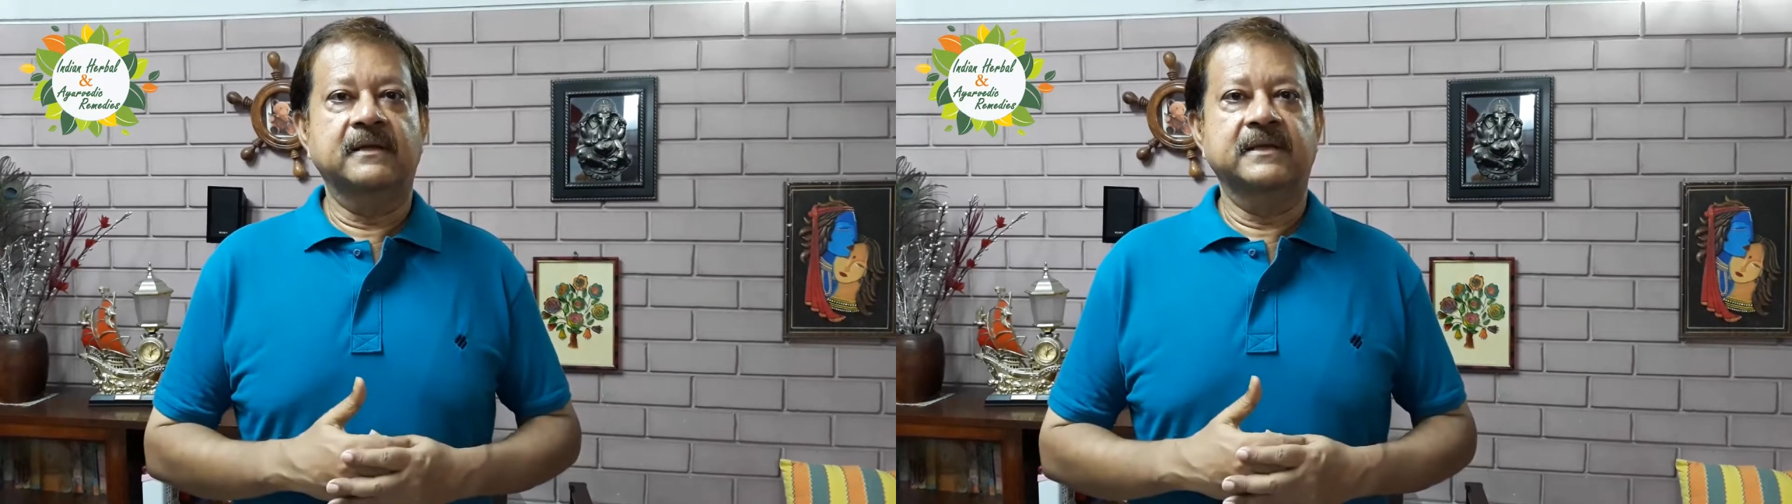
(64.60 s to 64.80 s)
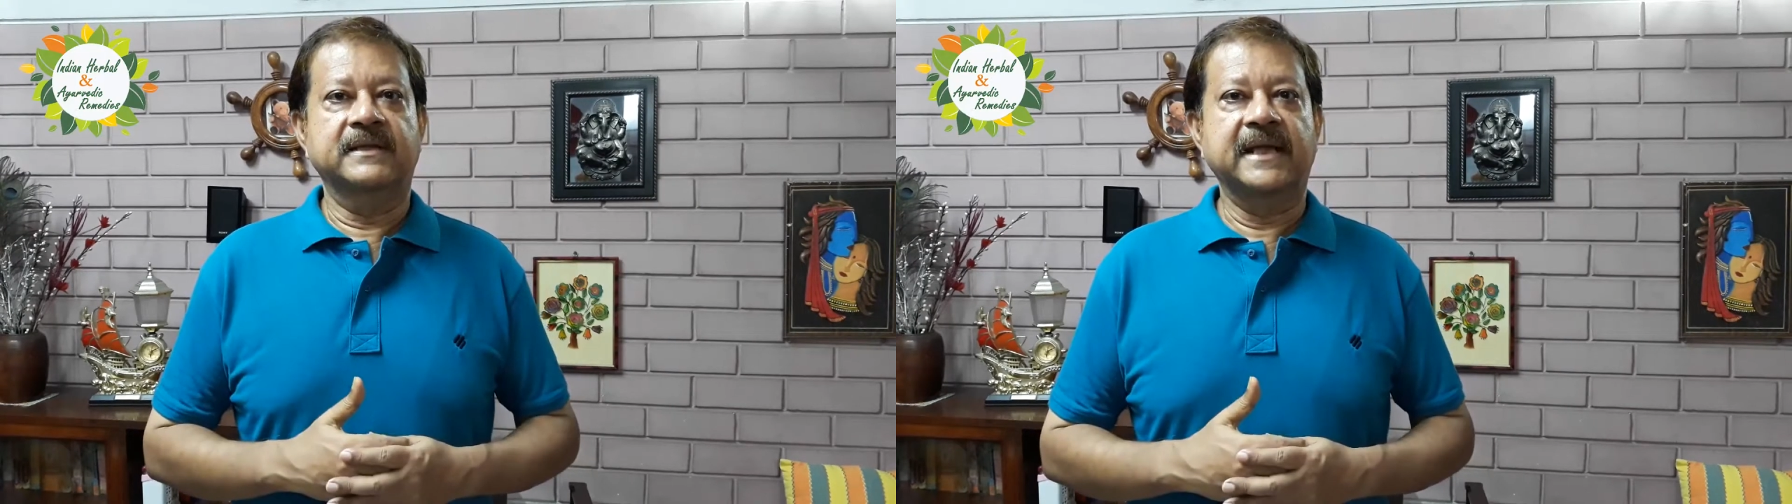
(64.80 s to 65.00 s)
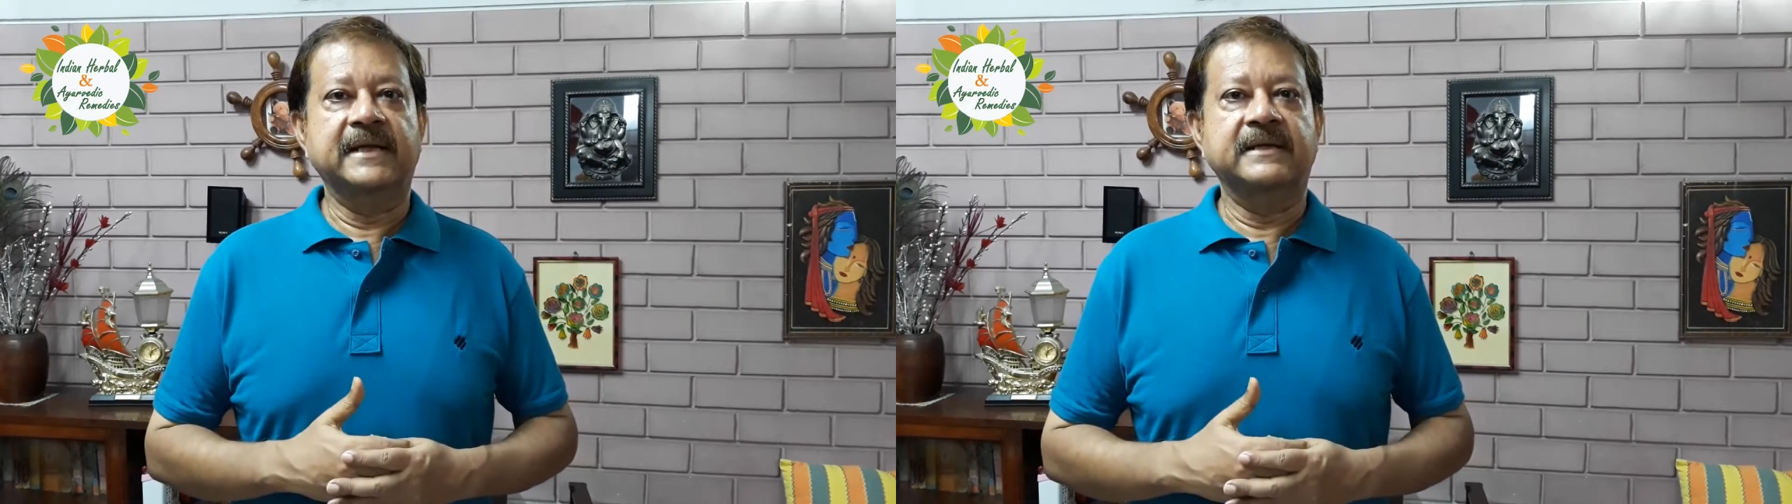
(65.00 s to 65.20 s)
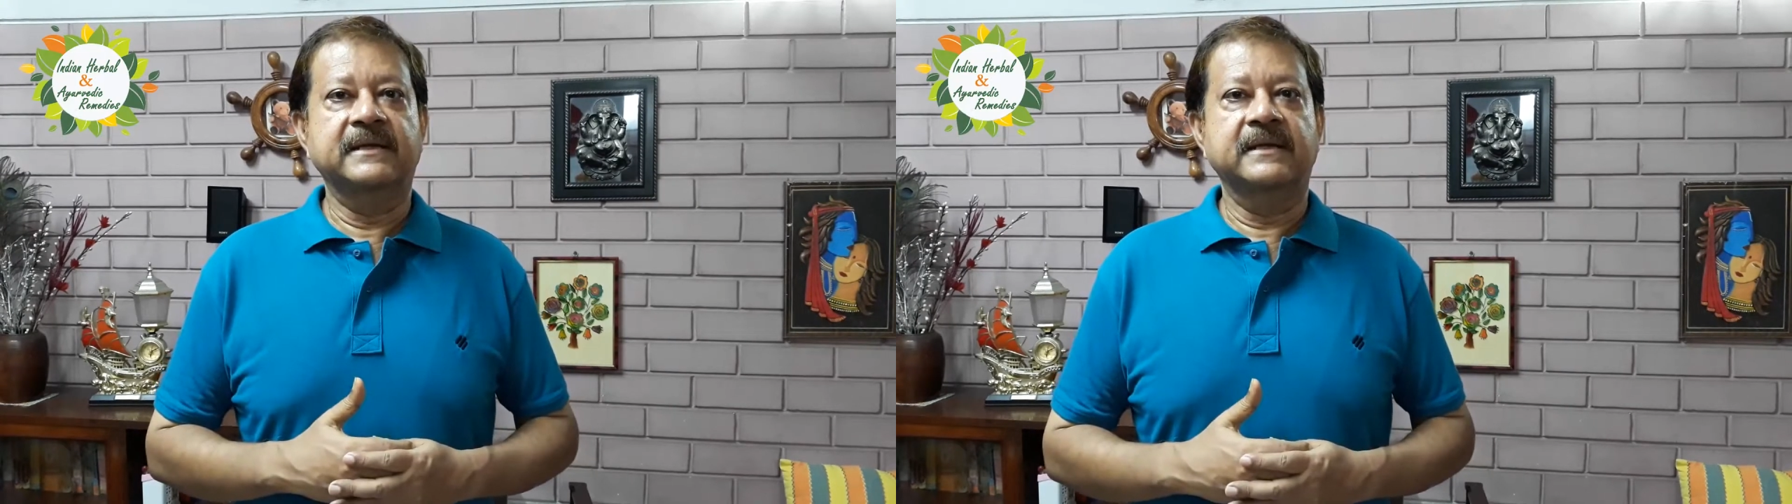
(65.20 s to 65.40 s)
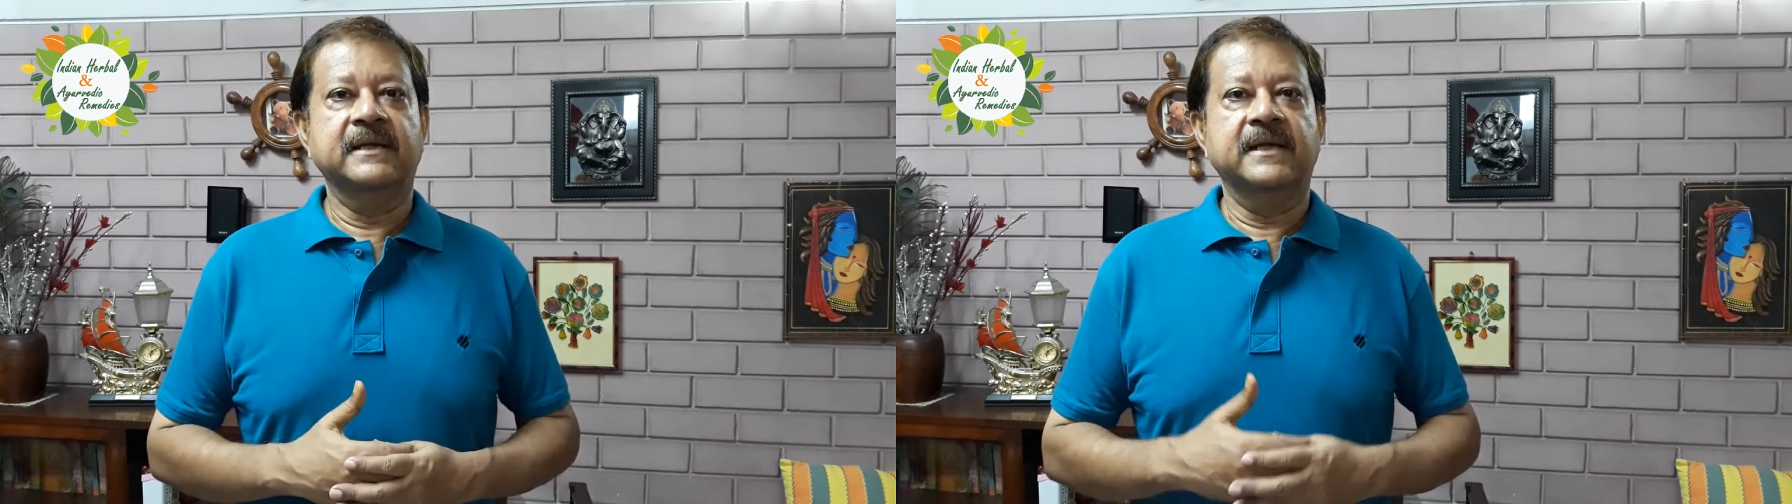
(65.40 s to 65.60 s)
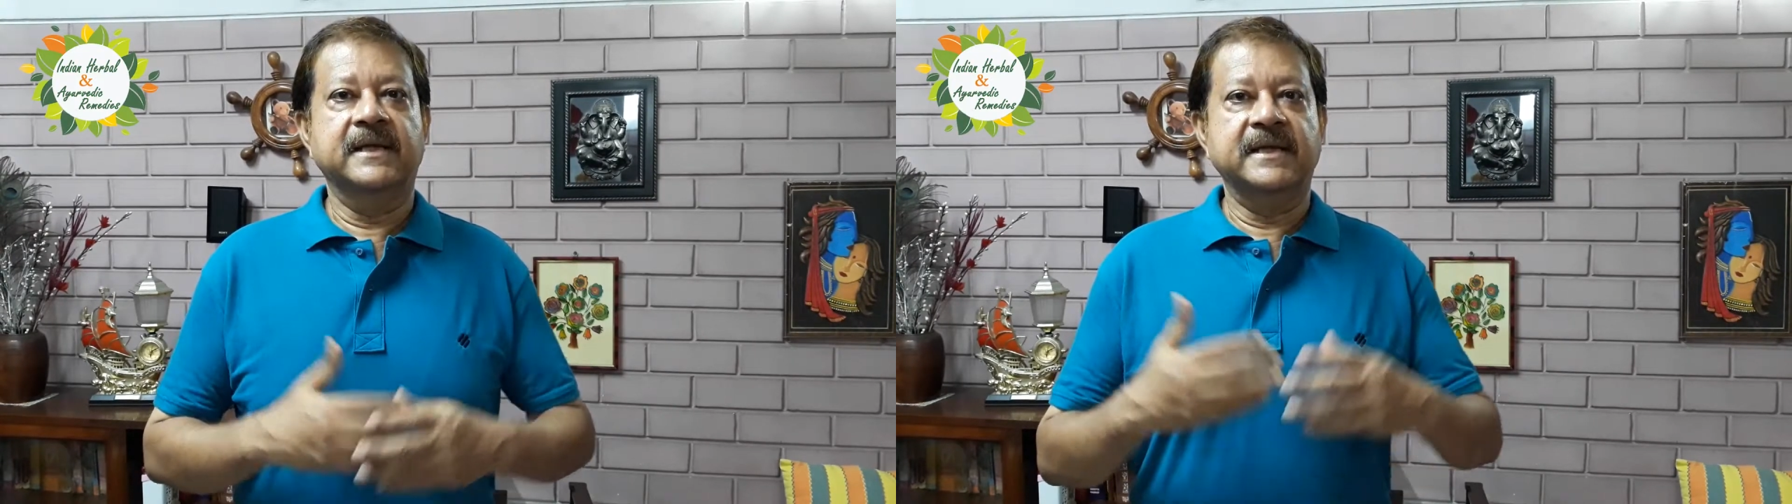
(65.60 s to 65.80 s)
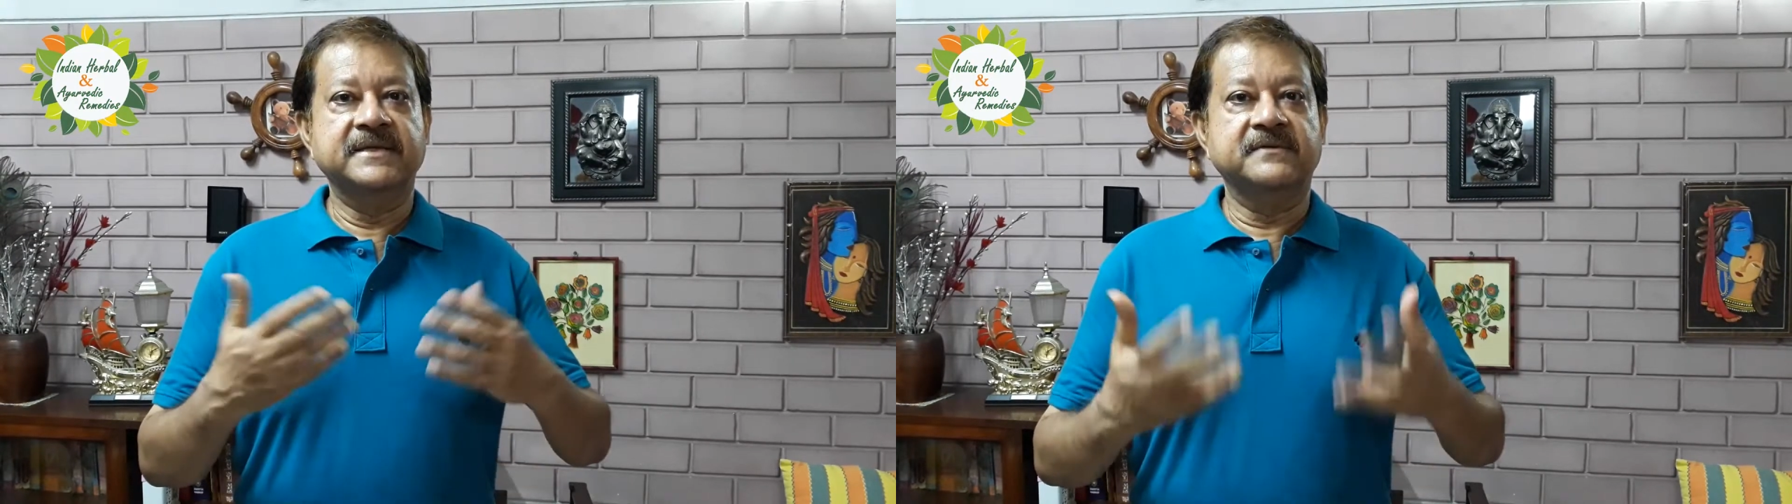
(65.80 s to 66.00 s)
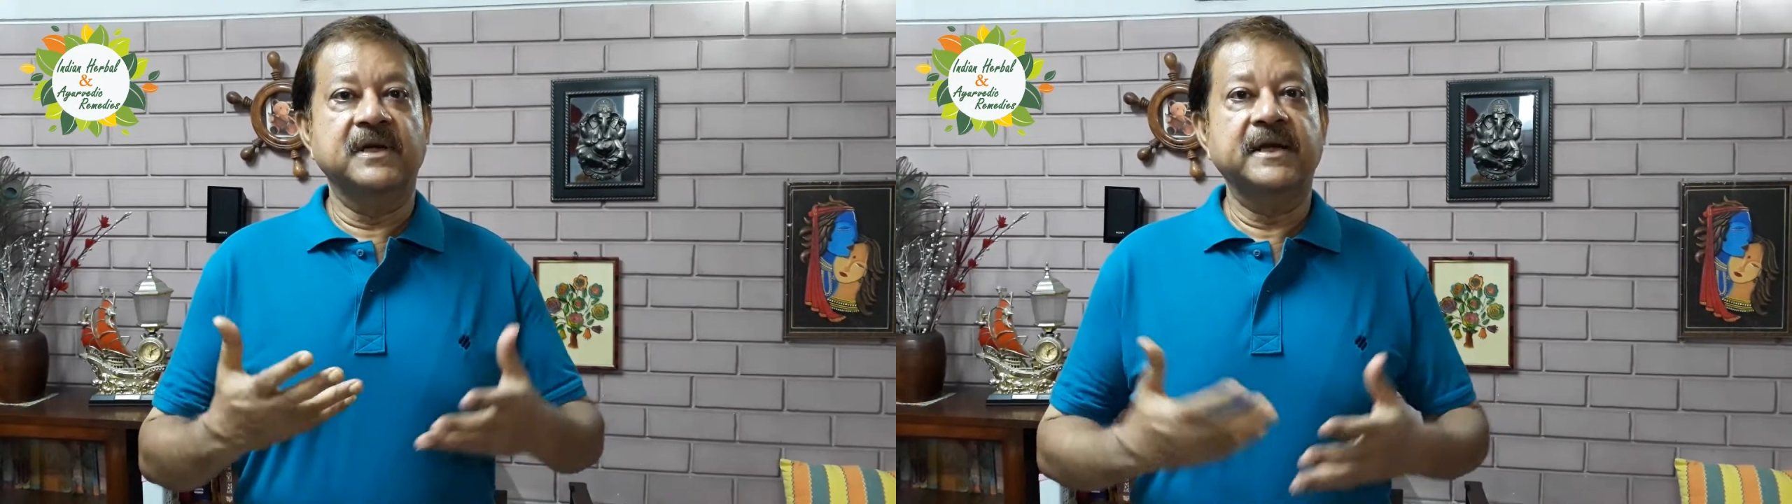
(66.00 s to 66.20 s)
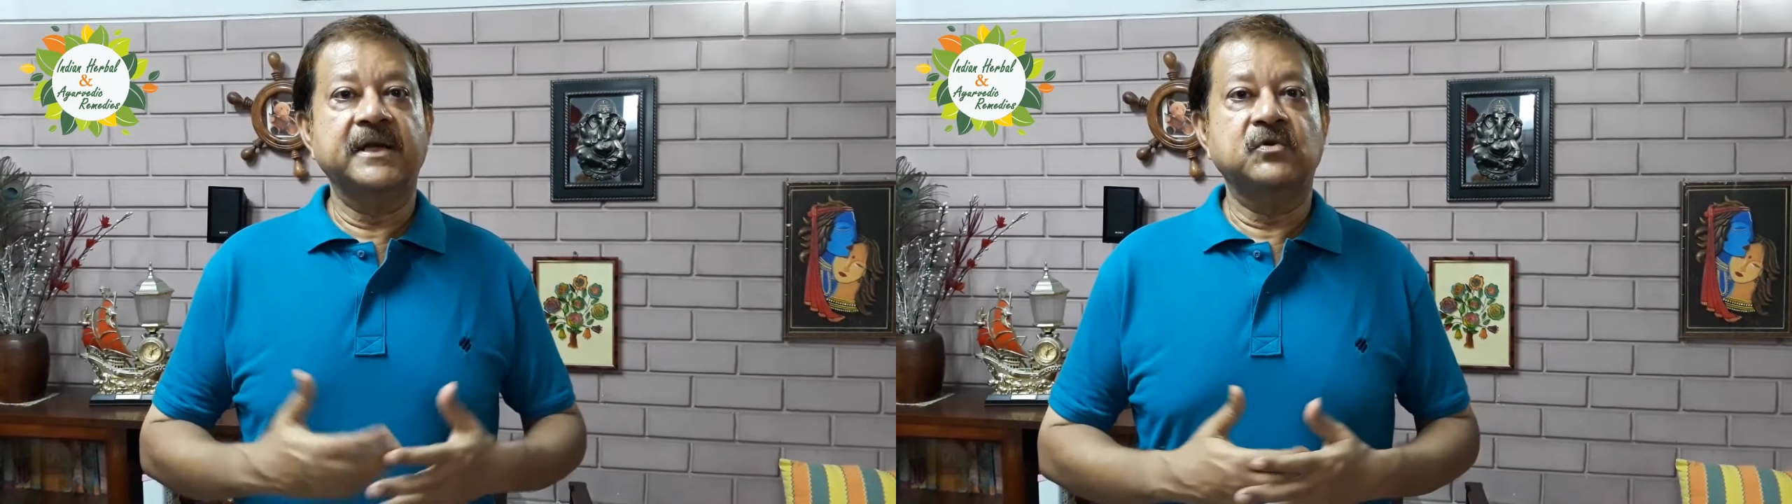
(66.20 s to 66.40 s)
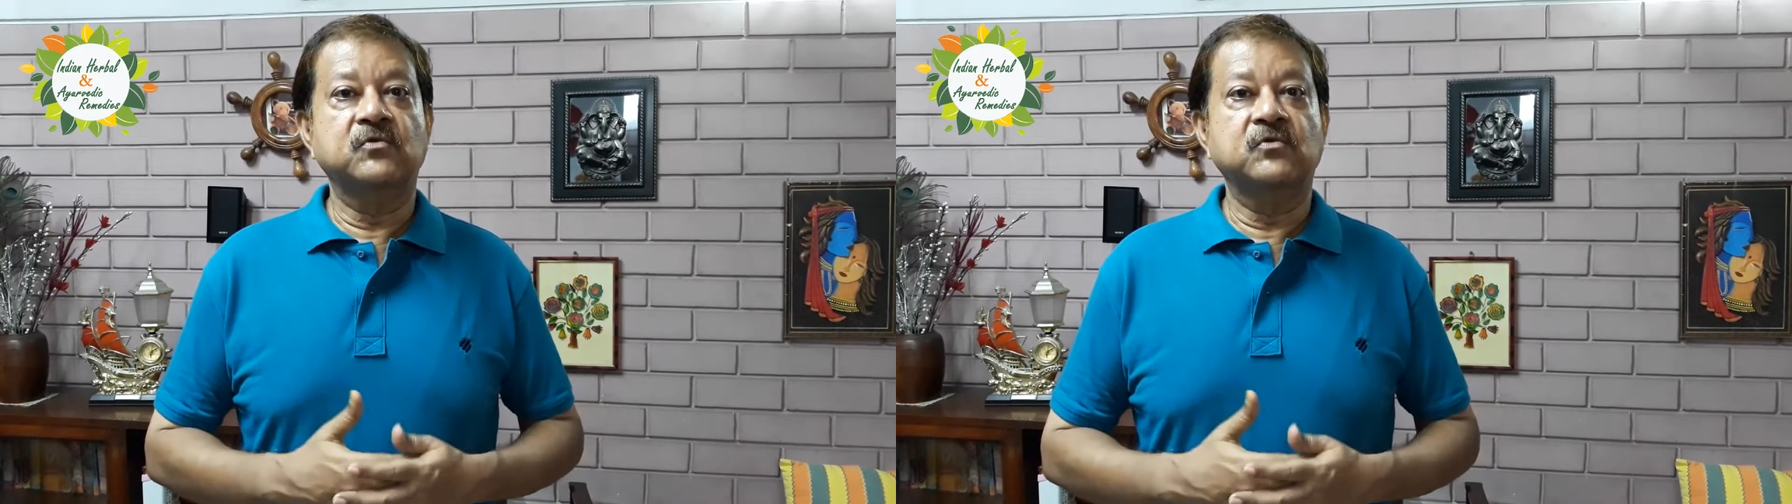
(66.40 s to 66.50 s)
that is related